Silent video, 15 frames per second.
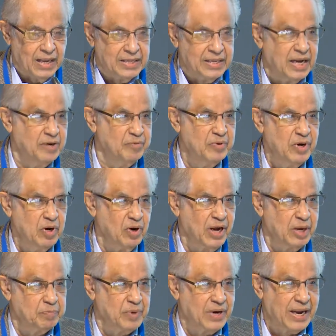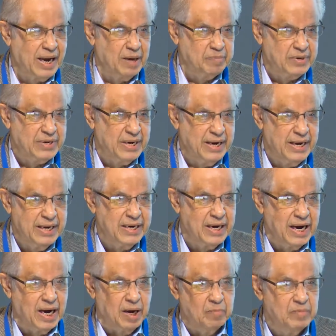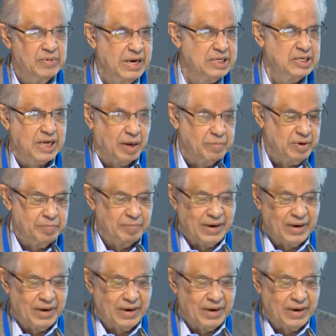Then if we look at per capita income, just coming